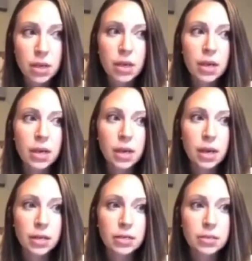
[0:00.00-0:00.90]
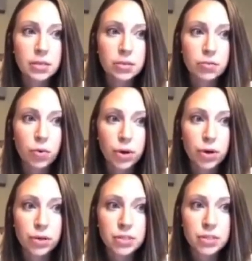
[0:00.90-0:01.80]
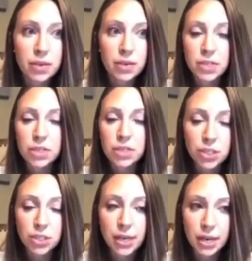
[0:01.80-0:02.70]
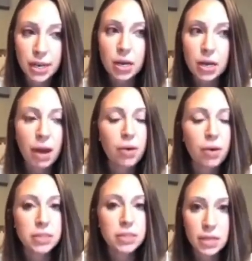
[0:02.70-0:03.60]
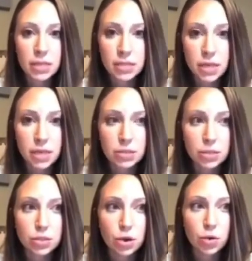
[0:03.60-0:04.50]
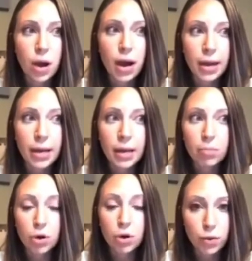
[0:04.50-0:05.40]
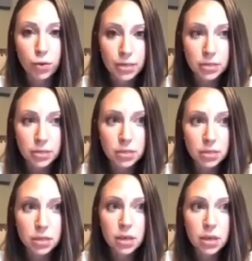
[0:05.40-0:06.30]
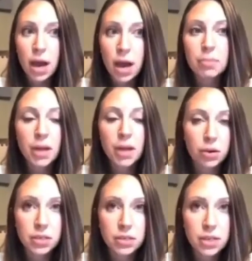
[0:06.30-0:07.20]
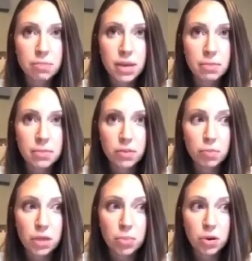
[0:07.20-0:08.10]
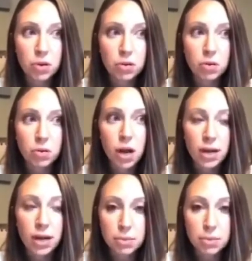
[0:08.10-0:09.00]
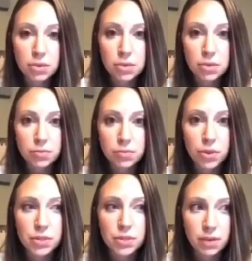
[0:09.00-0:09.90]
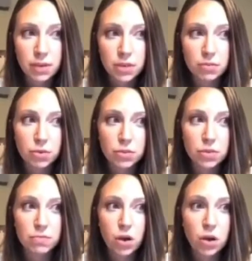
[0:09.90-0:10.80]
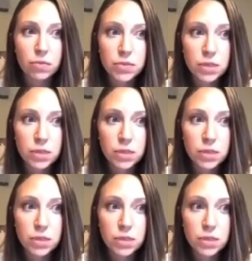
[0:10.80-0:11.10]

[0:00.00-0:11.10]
And for her safety, she cannot come out and say these things. So I am her voice. I'm not going to name names of people or hospitals for the safety of those involved.